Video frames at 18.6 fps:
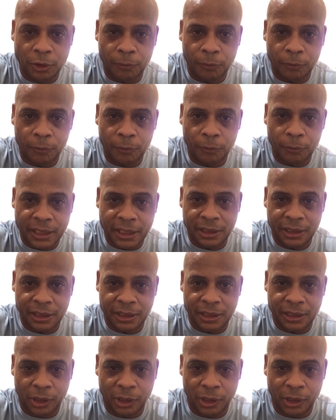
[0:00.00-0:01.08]
He said, that
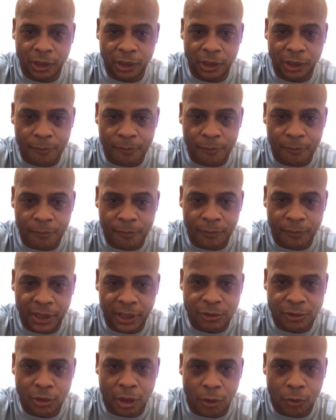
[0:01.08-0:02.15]
isn't really what I mean. He
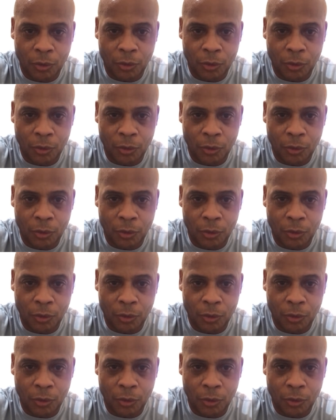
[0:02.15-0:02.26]
said,